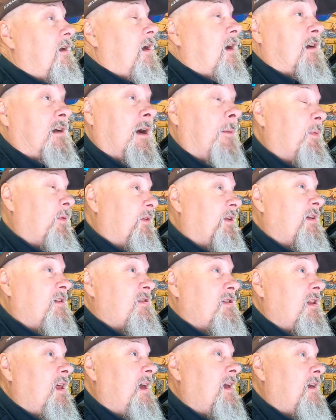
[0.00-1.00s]
A couple
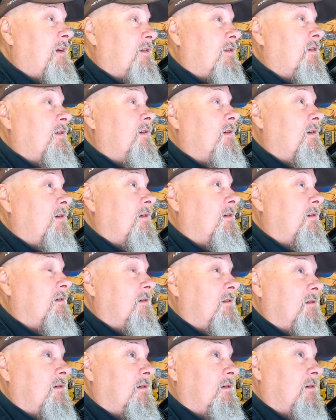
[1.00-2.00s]
days later,
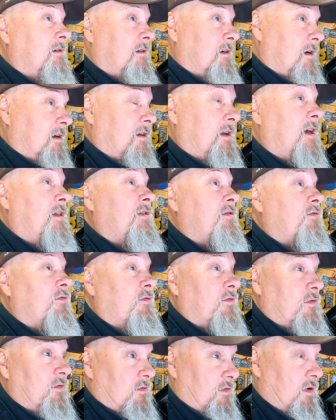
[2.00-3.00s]

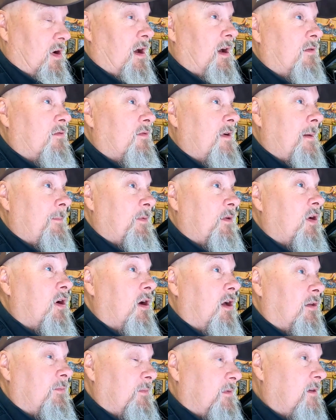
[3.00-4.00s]
another uh, rep
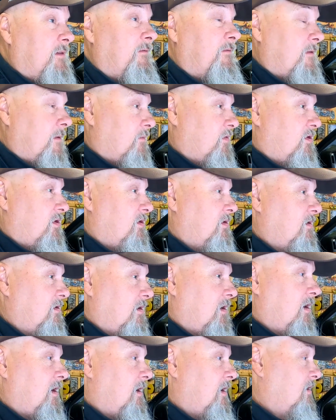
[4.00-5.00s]
called me from
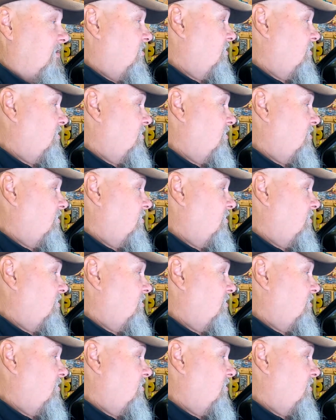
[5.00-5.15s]
uh,